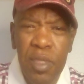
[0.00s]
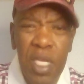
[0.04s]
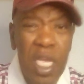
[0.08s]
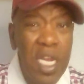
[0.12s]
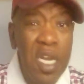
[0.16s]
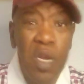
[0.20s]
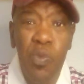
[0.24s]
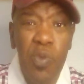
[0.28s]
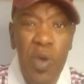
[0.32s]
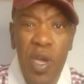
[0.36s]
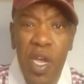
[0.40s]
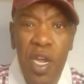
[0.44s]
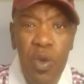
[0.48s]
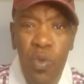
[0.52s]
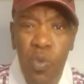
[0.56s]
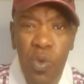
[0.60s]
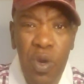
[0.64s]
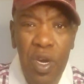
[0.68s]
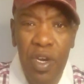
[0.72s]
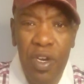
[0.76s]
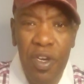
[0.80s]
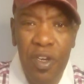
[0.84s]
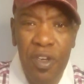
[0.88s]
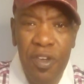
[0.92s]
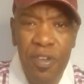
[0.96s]
anywhere in the
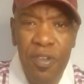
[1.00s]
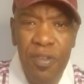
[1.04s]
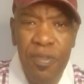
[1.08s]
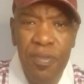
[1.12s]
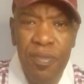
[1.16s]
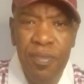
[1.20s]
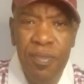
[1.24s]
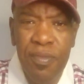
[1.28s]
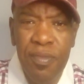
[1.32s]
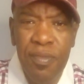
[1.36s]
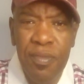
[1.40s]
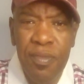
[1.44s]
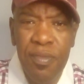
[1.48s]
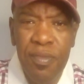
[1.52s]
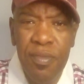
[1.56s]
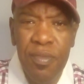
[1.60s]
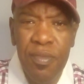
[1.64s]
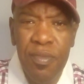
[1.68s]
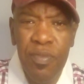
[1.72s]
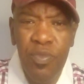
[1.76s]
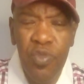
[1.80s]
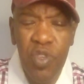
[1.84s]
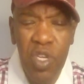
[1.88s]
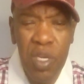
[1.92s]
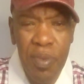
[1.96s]
world,
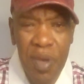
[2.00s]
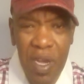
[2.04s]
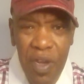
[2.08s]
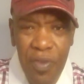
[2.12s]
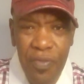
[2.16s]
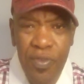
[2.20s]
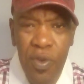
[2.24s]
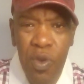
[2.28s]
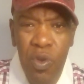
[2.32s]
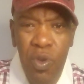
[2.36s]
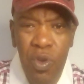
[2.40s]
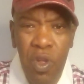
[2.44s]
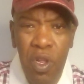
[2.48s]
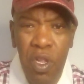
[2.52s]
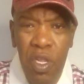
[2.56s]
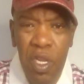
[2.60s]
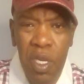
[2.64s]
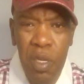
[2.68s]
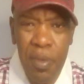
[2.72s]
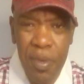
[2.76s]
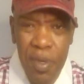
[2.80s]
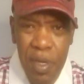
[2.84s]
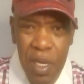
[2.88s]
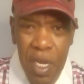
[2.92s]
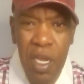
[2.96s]
you can make a phone call
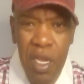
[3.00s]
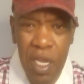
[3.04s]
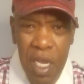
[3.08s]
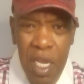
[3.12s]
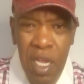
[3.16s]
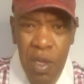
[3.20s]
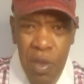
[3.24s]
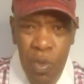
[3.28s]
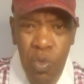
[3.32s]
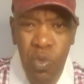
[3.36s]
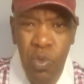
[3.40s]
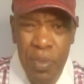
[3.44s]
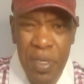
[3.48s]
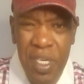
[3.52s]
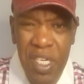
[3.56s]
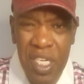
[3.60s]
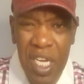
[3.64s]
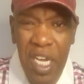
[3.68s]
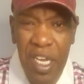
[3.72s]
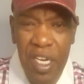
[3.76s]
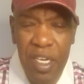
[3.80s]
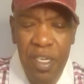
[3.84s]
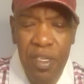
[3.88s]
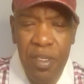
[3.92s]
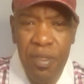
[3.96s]
and it will be
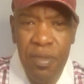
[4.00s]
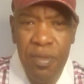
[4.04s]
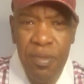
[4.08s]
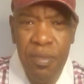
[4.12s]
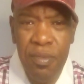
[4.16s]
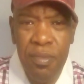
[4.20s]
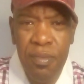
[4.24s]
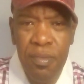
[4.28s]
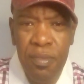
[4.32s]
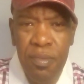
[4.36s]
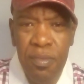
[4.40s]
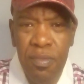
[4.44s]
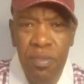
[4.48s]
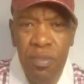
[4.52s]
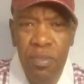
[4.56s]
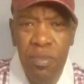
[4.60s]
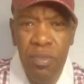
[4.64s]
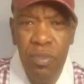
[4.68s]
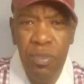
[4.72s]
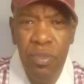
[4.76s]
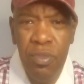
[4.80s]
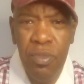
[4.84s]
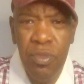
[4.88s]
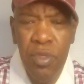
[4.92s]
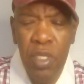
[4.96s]
done.
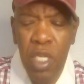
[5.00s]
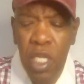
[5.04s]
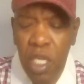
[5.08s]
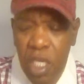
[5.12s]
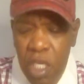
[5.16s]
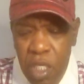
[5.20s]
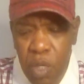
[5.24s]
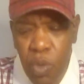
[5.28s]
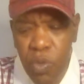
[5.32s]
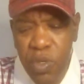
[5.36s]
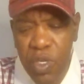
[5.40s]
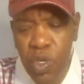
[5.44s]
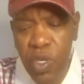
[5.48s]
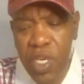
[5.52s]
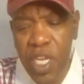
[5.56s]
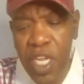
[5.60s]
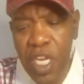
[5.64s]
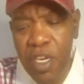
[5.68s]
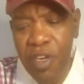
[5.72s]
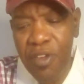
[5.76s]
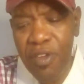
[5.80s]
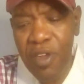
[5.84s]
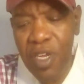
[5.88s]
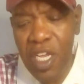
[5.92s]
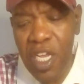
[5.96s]
So what you
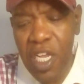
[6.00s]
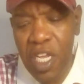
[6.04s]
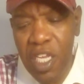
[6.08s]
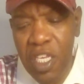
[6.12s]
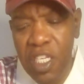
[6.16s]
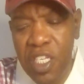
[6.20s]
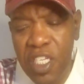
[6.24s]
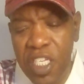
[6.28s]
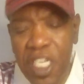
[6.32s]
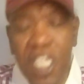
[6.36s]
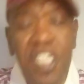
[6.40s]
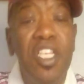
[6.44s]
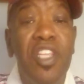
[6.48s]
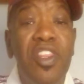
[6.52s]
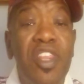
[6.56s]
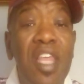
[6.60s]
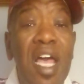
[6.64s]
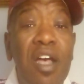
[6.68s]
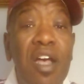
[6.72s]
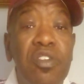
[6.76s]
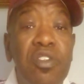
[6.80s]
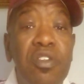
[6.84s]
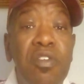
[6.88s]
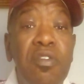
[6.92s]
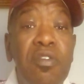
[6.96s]
need is
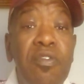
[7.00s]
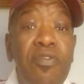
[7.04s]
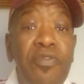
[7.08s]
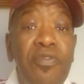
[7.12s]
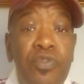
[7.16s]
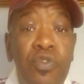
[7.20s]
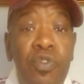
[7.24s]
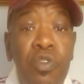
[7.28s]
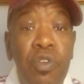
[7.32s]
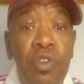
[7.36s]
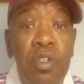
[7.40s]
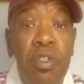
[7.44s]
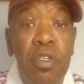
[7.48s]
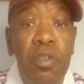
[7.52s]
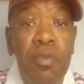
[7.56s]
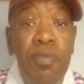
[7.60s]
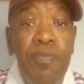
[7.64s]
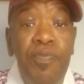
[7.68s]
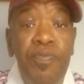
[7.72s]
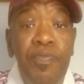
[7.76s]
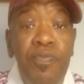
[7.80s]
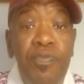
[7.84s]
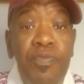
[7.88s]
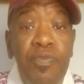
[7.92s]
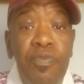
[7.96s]
$60,000 for
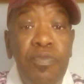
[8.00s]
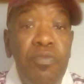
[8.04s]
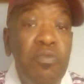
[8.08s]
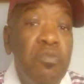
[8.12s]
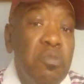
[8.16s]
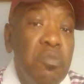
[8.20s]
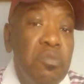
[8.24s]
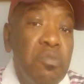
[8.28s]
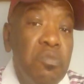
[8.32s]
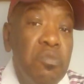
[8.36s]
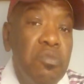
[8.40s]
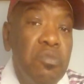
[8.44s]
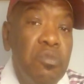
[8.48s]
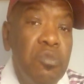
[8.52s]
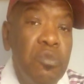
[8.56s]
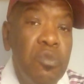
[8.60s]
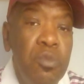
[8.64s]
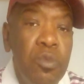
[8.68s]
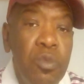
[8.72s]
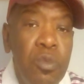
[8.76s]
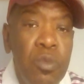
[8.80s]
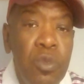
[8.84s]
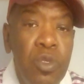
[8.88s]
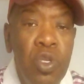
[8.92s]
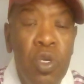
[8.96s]

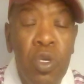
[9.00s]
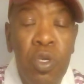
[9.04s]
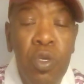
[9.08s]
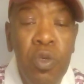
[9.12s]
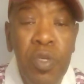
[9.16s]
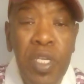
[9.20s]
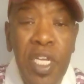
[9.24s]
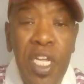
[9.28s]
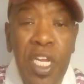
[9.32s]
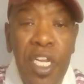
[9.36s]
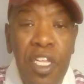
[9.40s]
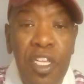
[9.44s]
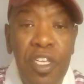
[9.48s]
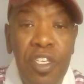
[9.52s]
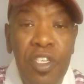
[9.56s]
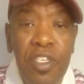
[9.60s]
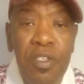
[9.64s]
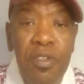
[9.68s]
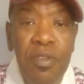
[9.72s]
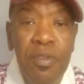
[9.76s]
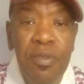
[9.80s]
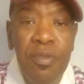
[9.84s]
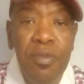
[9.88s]
your Houdinis.